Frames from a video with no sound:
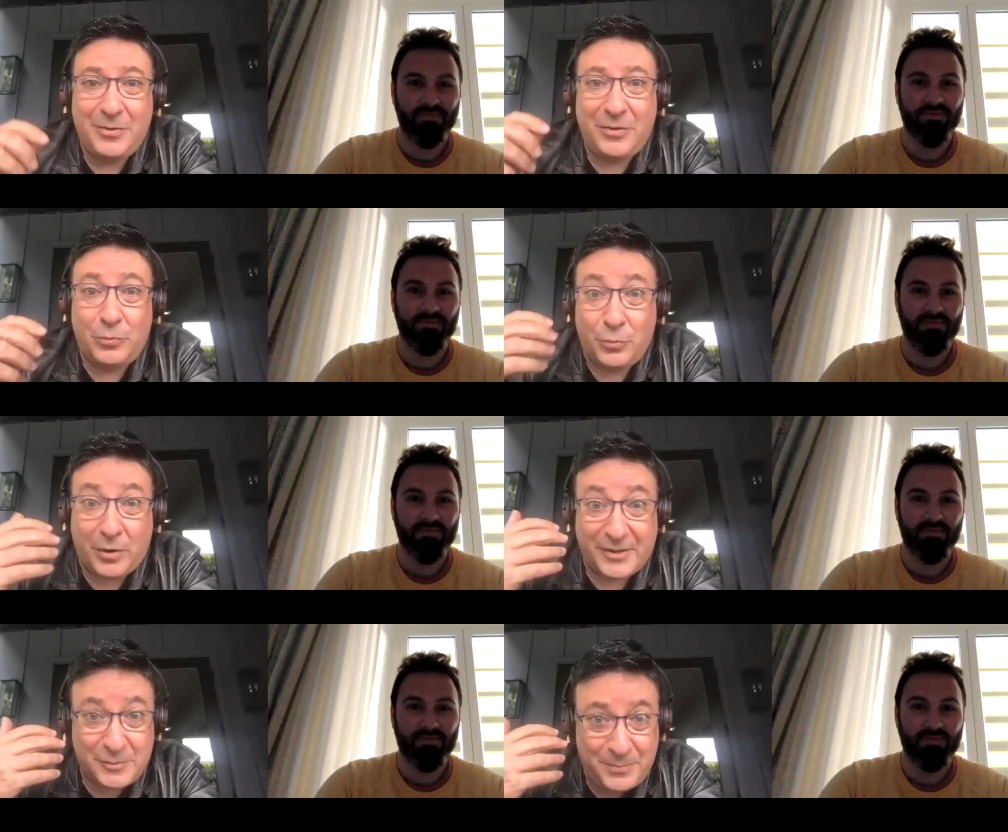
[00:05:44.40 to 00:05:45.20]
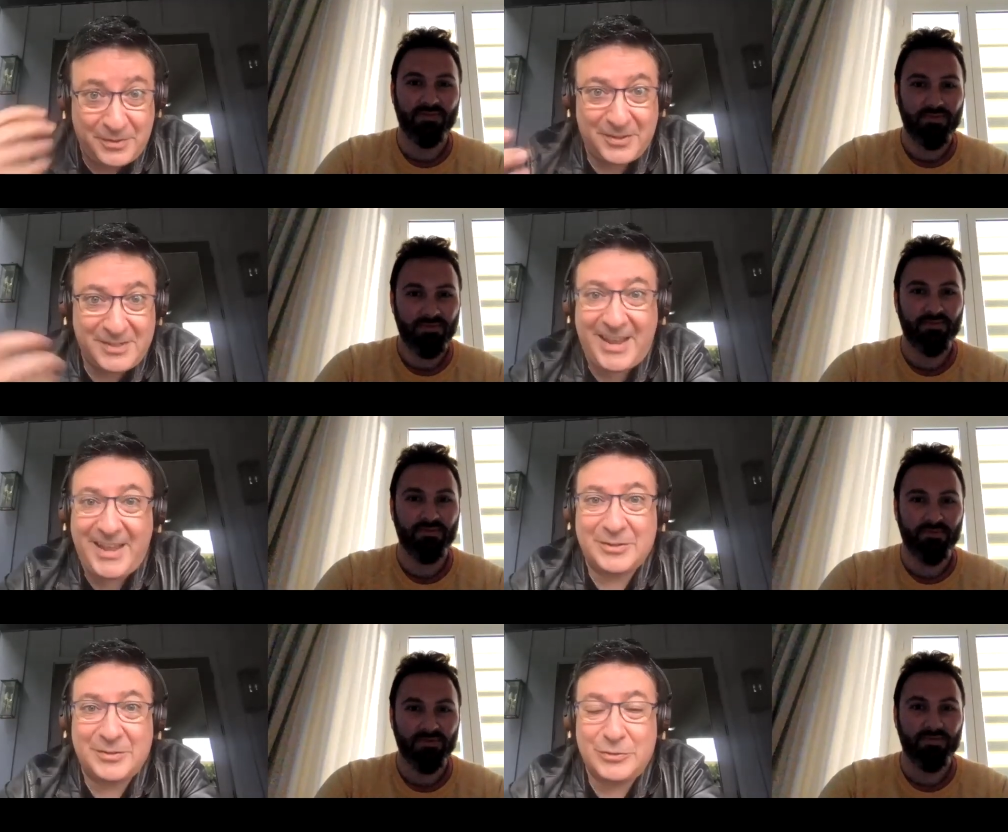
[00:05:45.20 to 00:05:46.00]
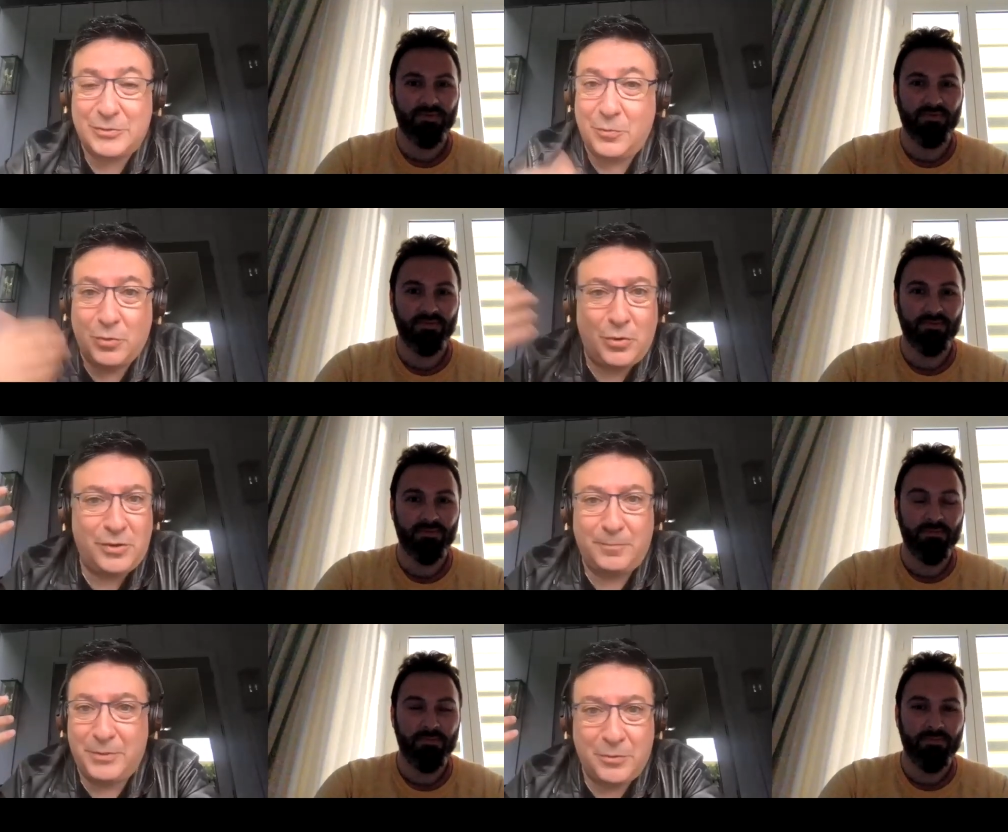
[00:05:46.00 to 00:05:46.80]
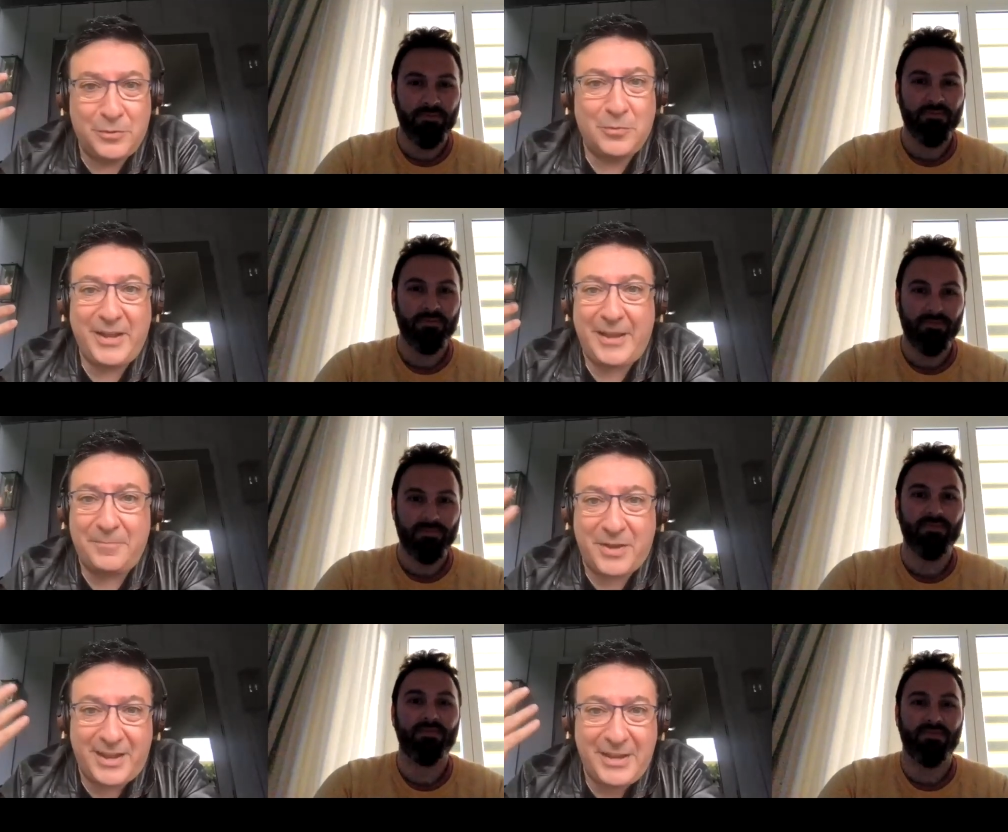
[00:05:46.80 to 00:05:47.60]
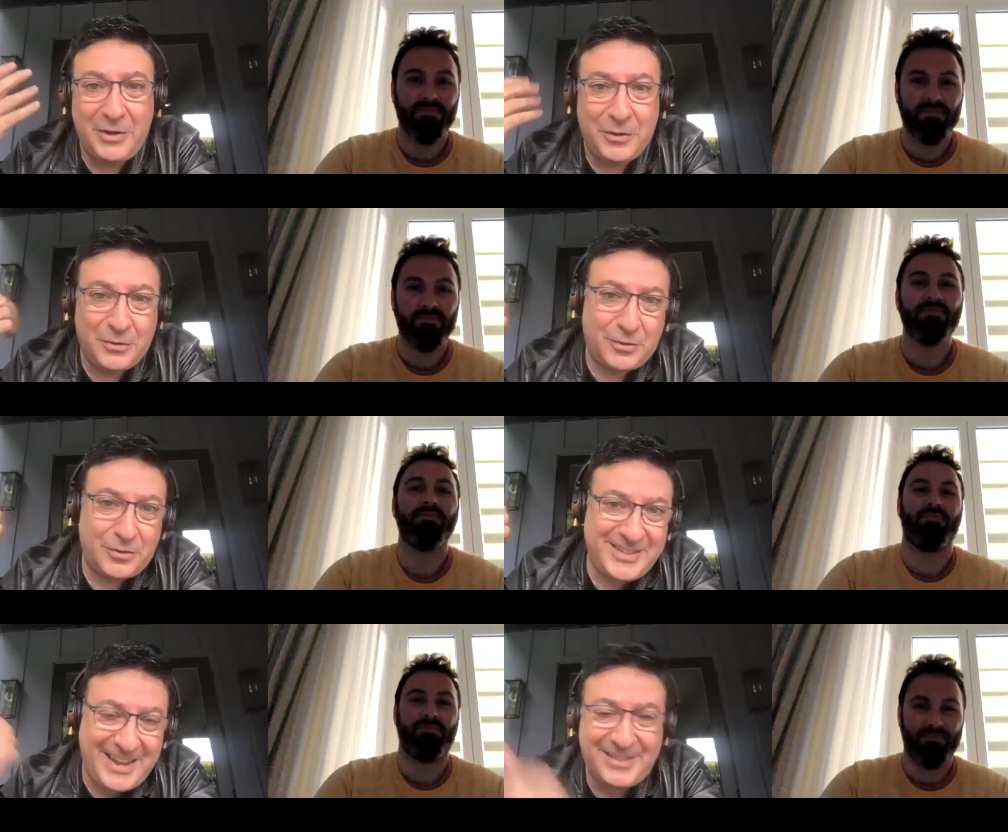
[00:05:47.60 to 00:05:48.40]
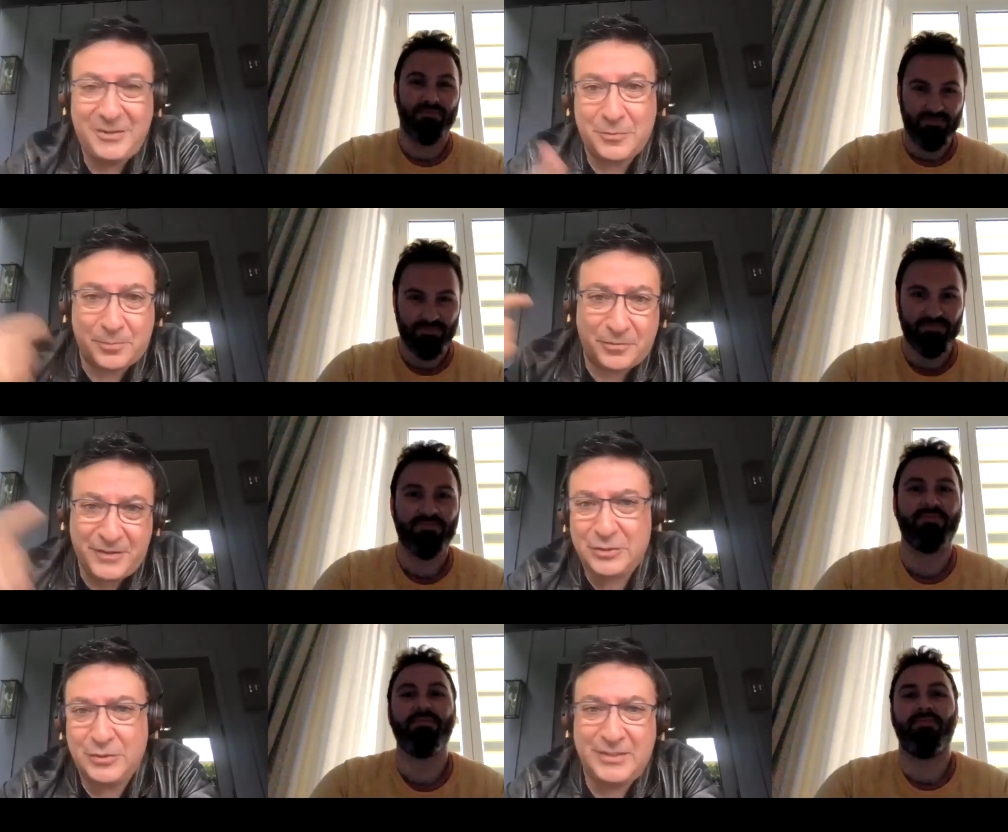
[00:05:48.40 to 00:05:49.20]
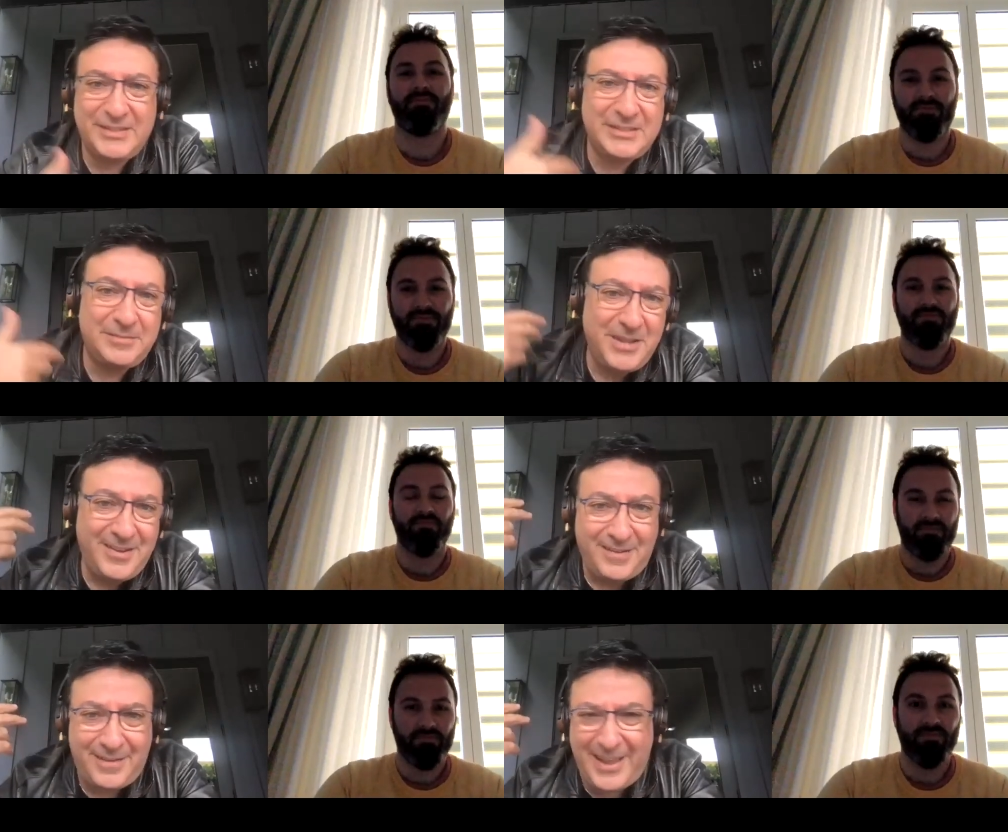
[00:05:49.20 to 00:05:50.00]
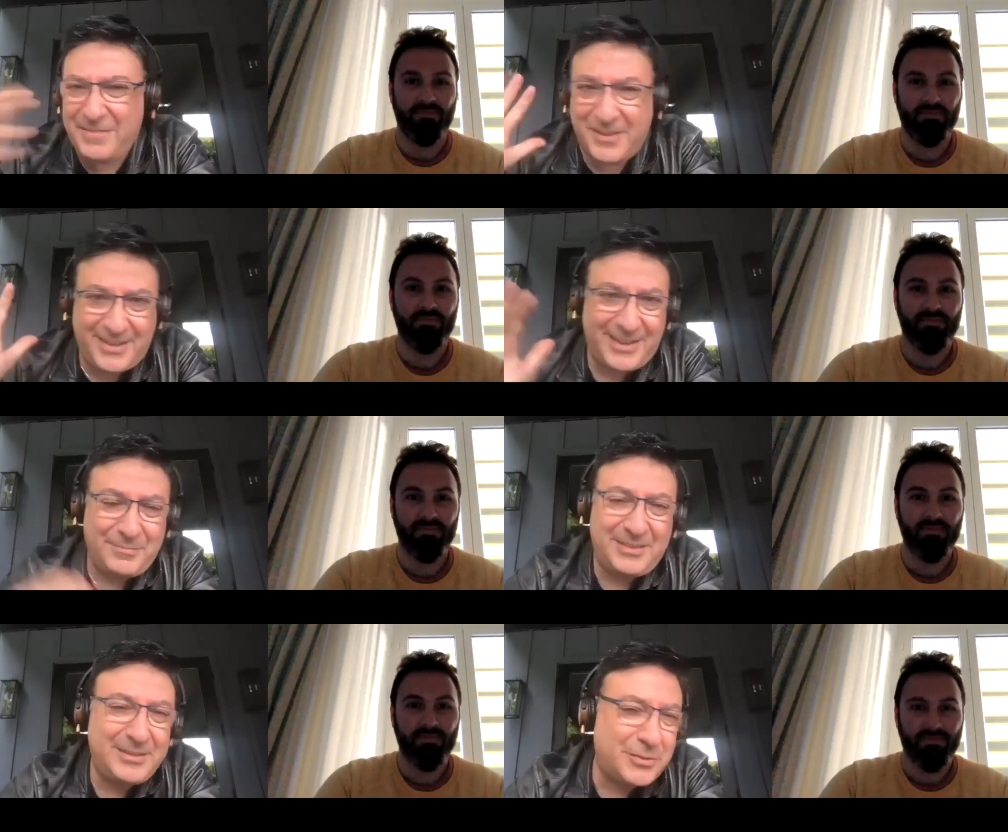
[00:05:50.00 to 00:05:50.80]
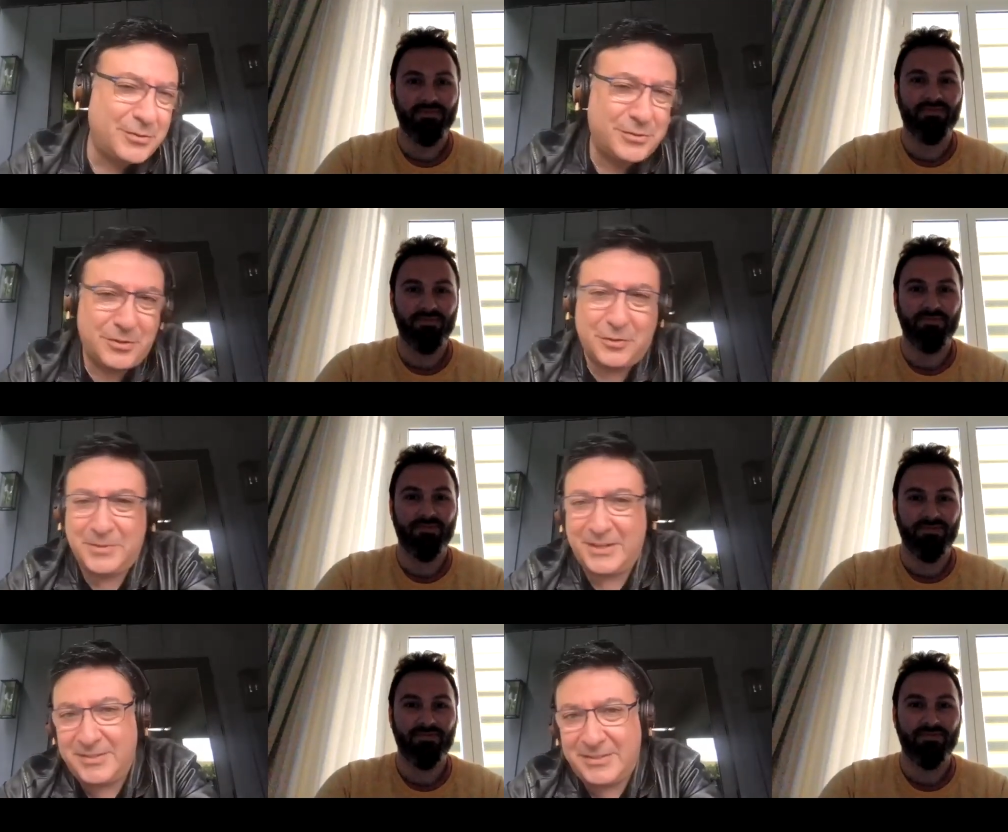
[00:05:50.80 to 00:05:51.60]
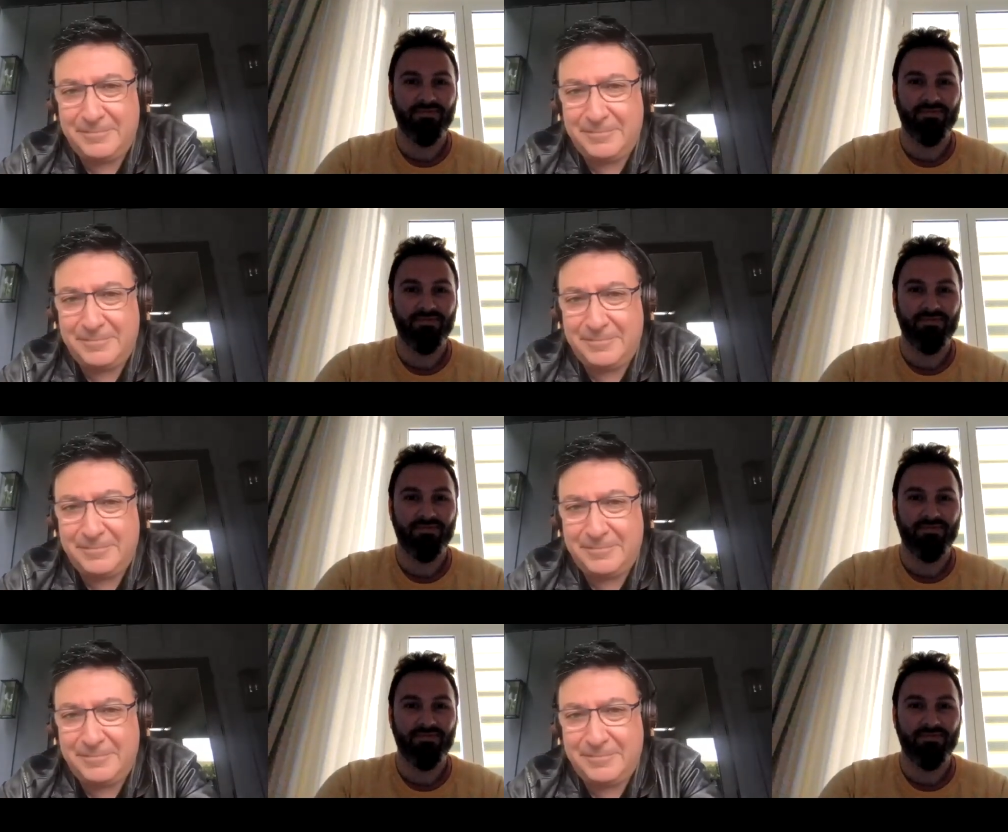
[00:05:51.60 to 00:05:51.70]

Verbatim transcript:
Speaker 1: who are experienced actors, were all blown away by her talent, her professionalism, everything. I mean, this girl's going to go places.